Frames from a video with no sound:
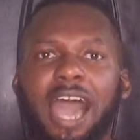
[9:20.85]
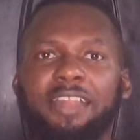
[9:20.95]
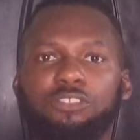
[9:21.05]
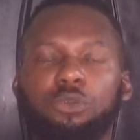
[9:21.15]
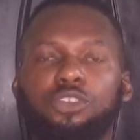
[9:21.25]

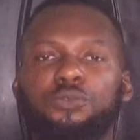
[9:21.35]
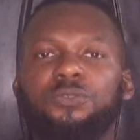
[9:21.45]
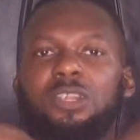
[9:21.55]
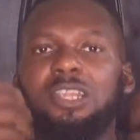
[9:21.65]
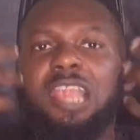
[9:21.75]
And so
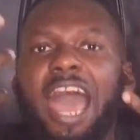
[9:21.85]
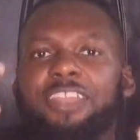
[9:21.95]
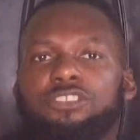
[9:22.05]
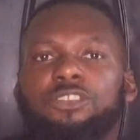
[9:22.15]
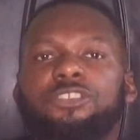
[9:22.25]
you've
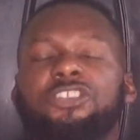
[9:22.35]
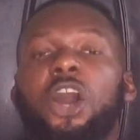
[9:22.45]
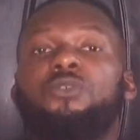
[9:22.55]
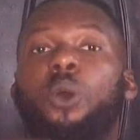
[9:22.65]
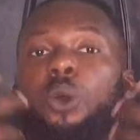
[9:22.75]
lied to
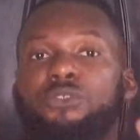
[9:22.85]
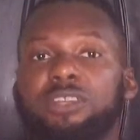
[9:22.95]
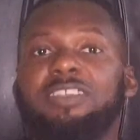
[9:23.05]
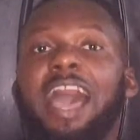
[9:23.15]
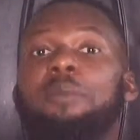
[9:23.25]
yourself over
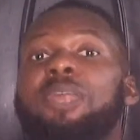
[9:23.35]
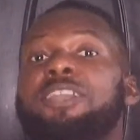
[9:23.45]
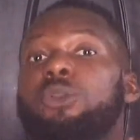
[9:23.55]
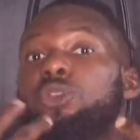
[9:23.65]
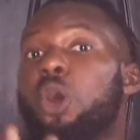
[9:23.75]
time
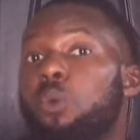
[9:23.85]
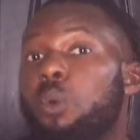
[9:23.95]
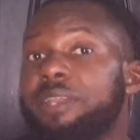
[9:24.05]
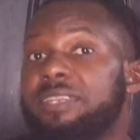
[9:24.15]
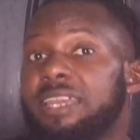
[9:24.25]
that you don't
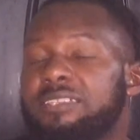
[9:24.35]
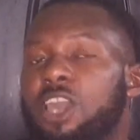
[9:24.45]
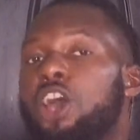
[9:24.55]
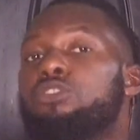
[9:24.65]
want this.